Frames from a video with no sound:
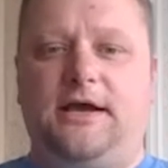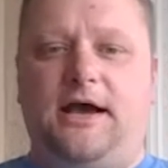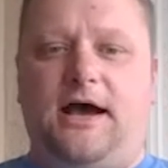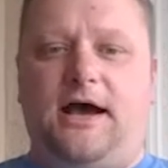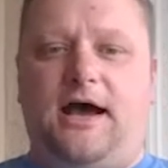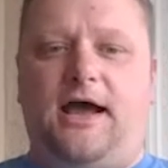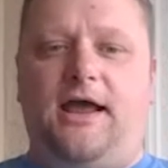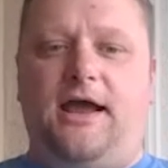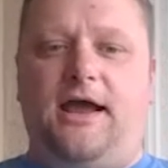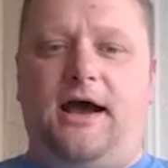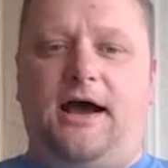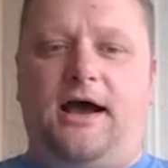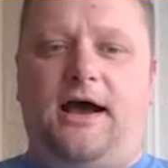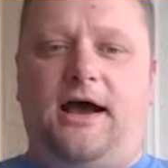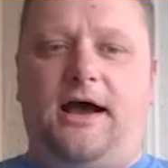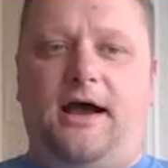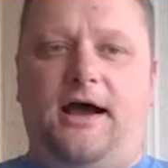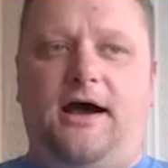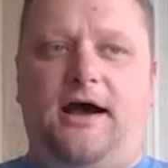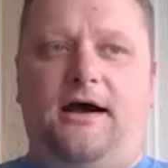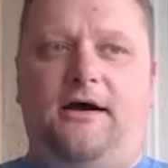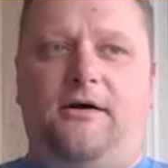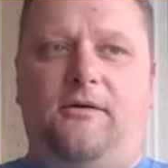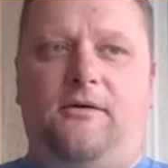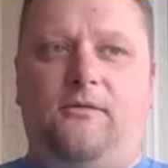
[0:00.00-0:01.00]
I,
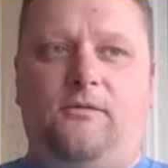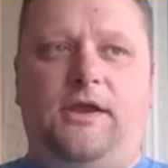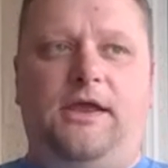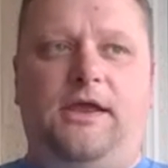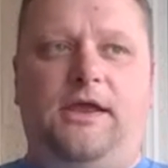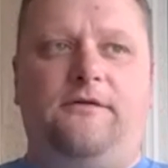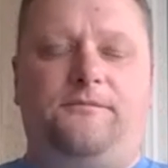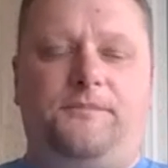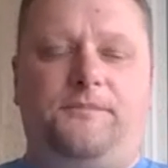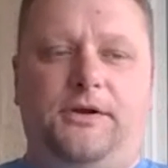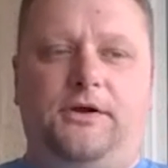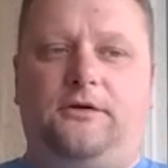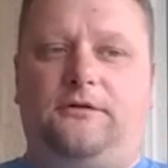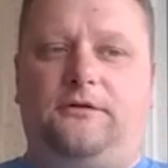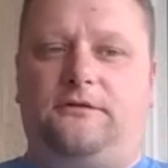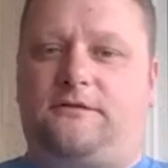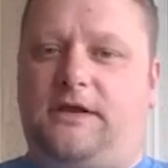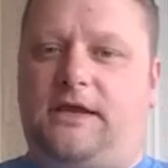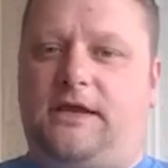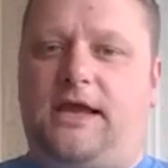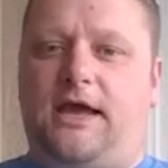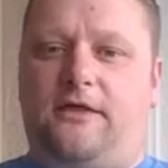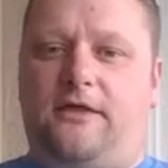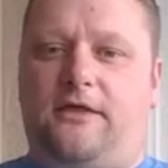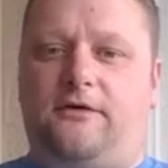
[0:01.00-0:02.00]
I, we have built
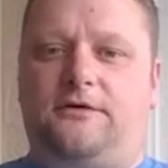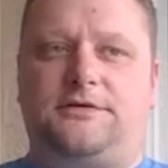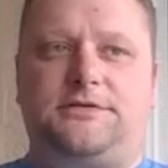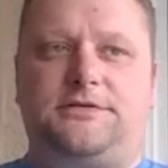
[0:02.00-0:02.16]
together.